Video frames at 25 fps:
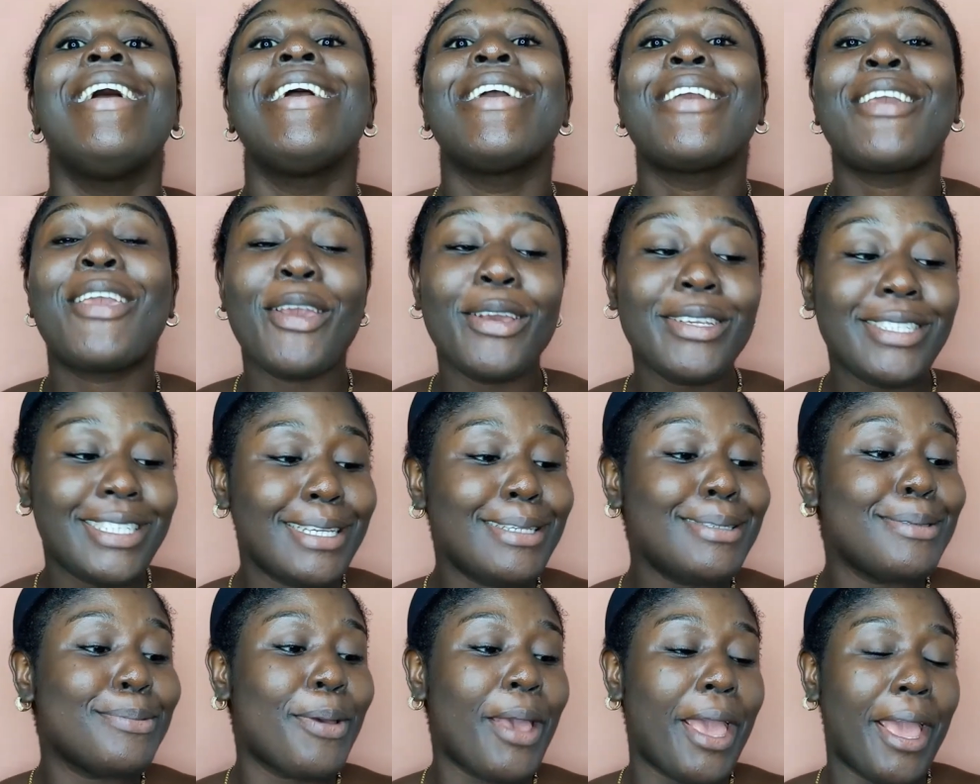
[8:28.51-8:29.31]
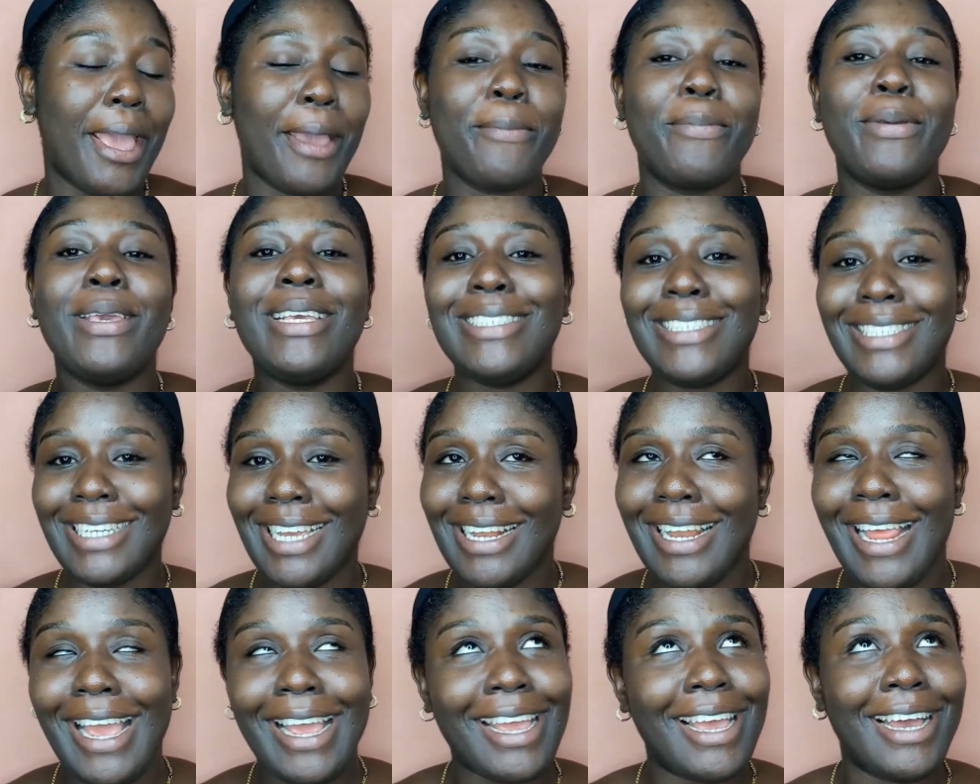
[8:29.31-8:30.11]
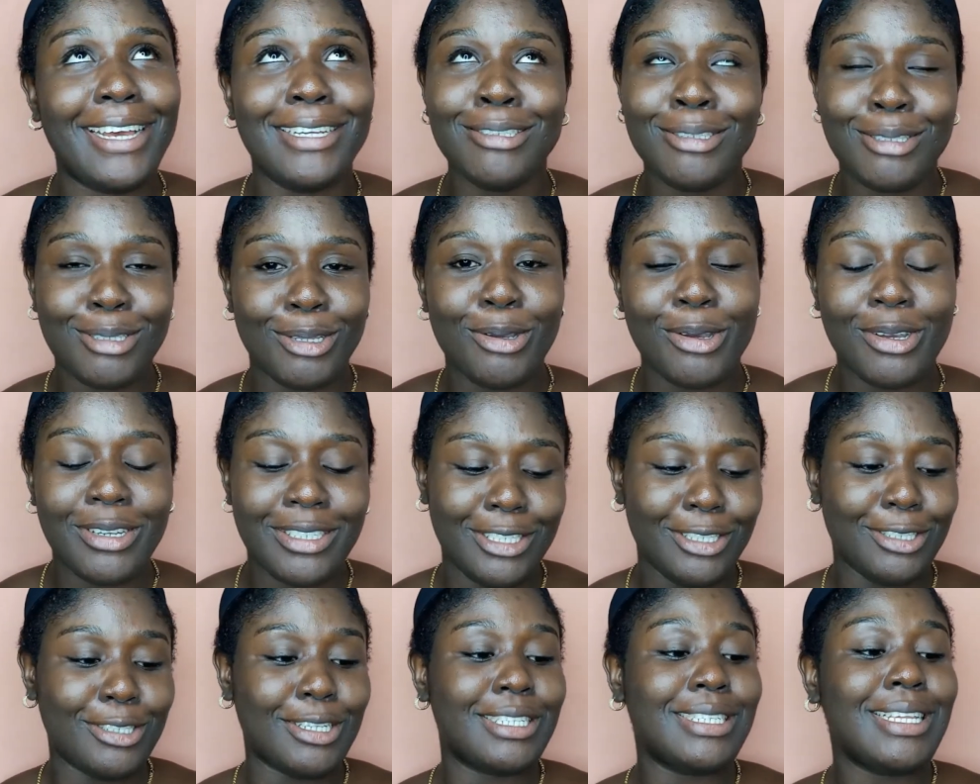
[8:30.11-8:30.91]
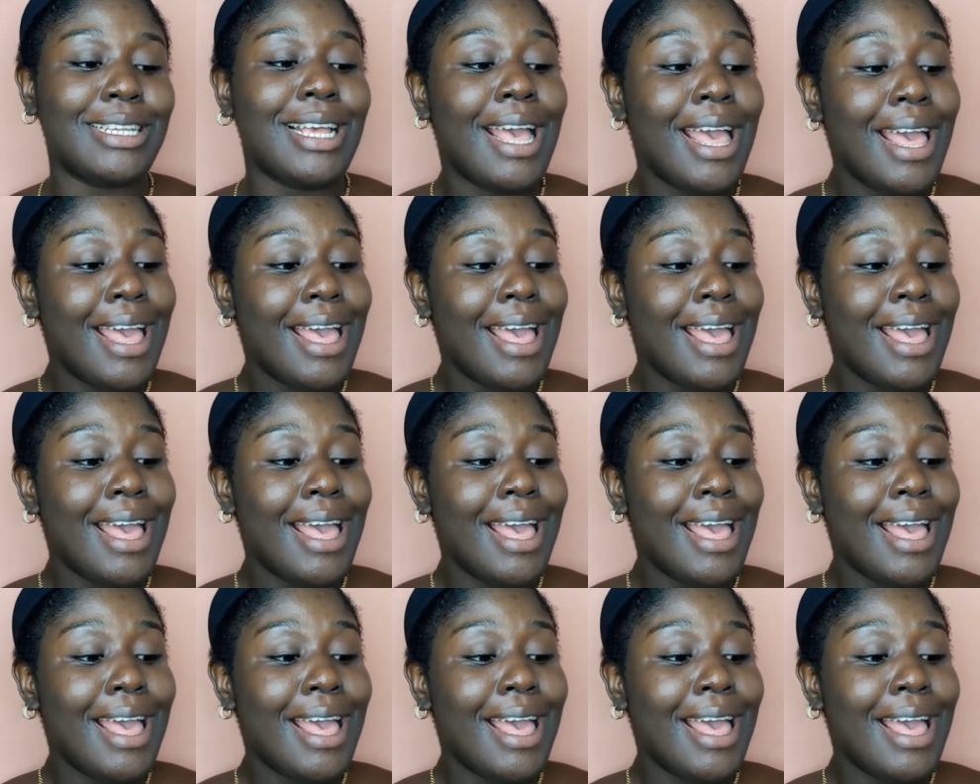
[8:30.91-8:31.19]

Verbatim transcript: Cousins Baby Jelly. I can't talk, Jesus.